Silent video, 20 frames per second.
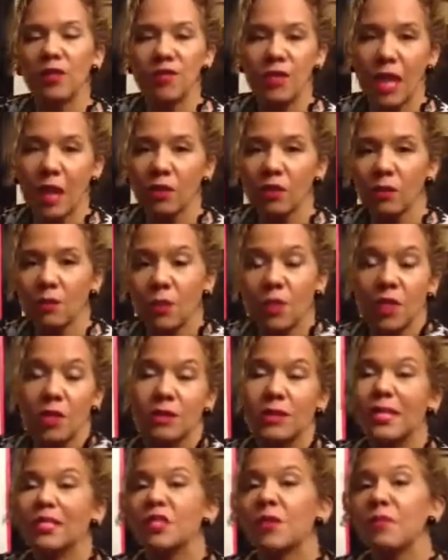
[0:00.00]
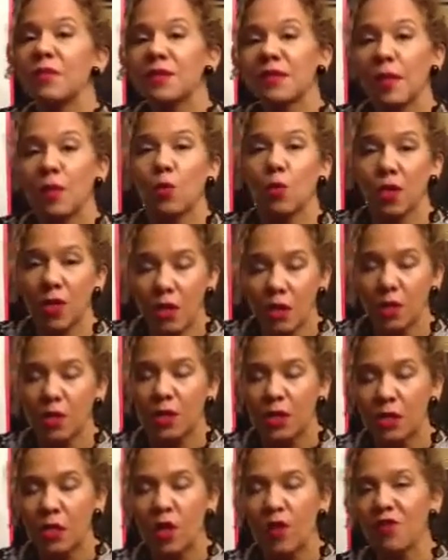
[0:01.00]
of nouns, because that's something that we are
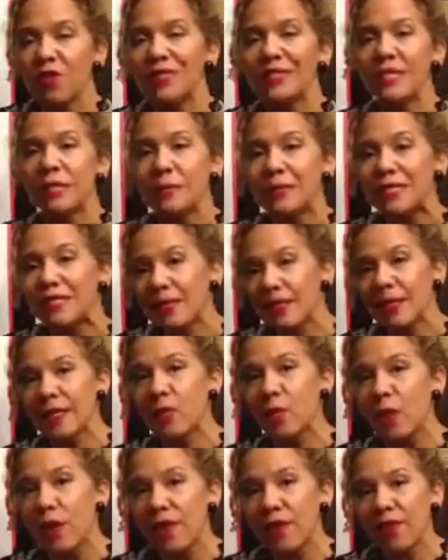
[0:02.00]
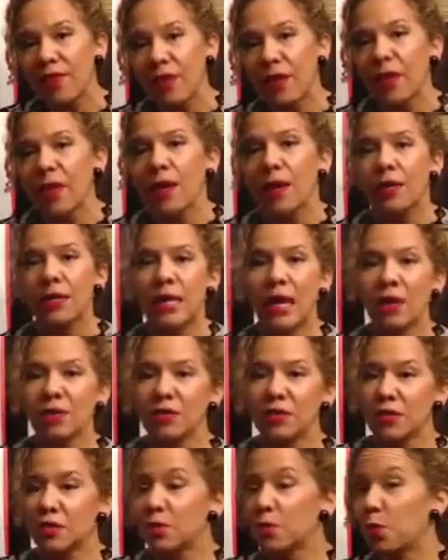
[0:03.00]
going to obviously be dealing with,
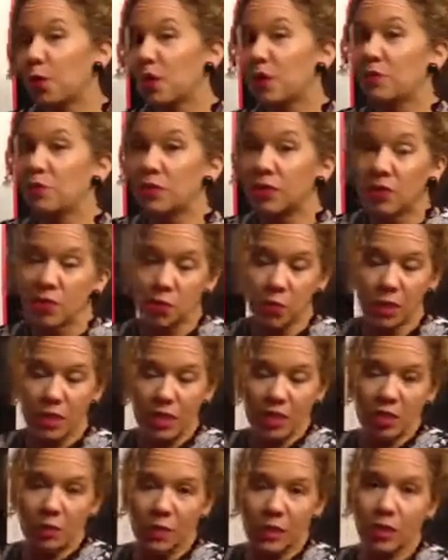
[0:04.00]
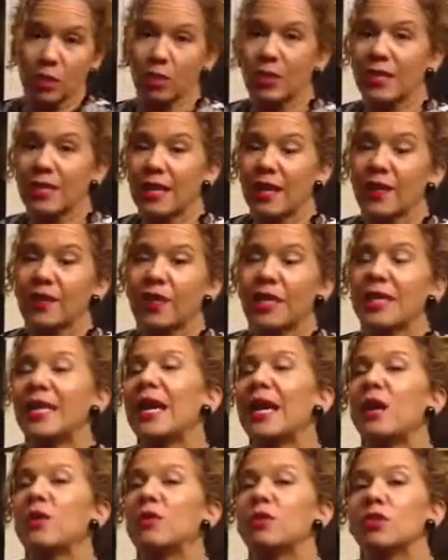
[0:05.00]
nouns is where, since we need to be looking at the
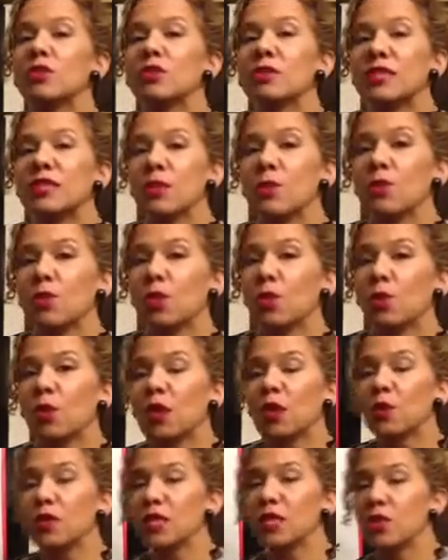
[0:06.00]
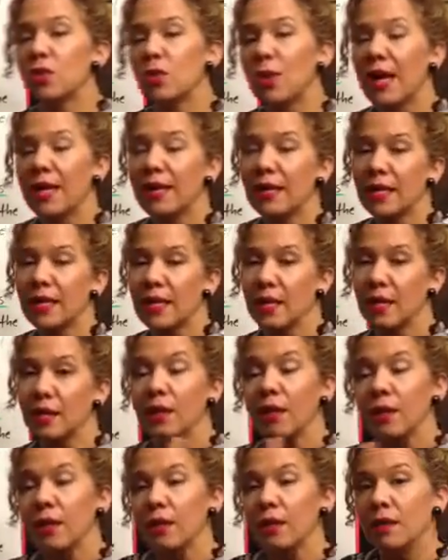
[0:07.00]
noun to see whether we're going to add
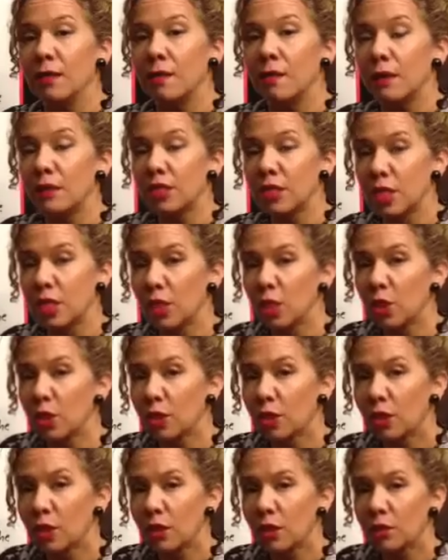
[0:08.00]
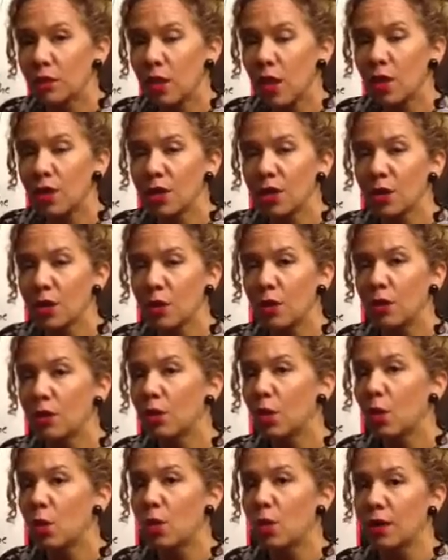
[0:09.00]
a singular
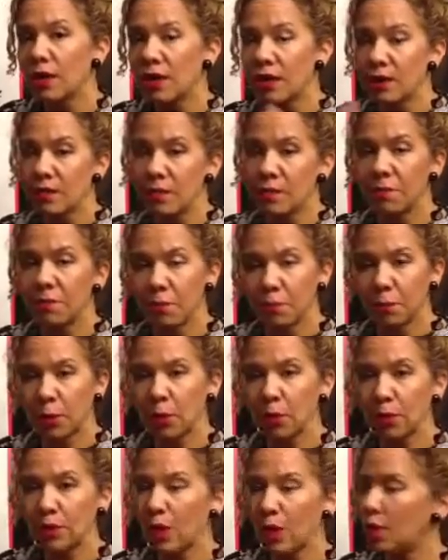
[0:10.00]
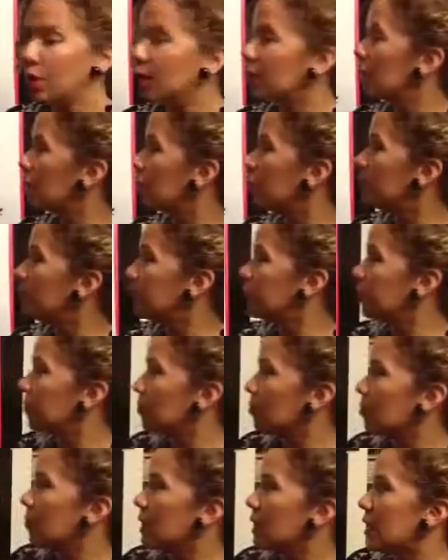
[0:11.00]
article or a plural article,
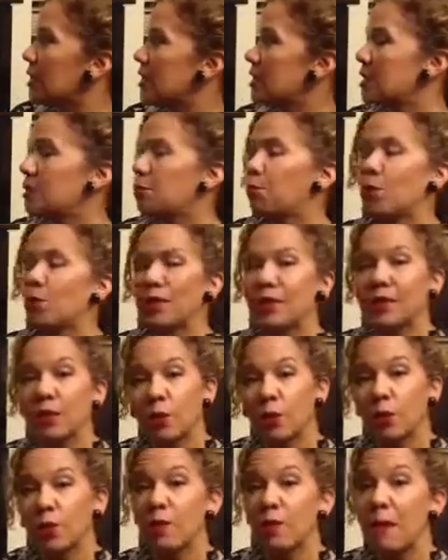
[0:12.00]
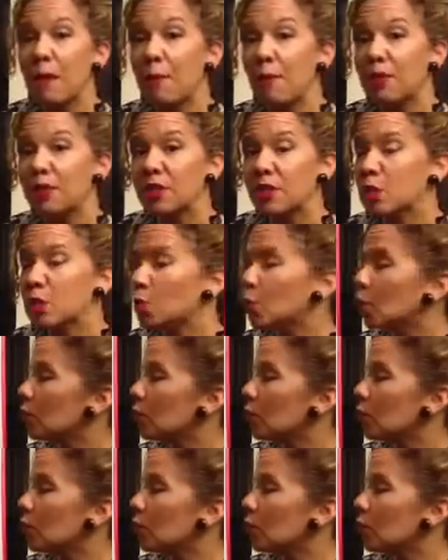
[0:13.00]
it is important that we remember these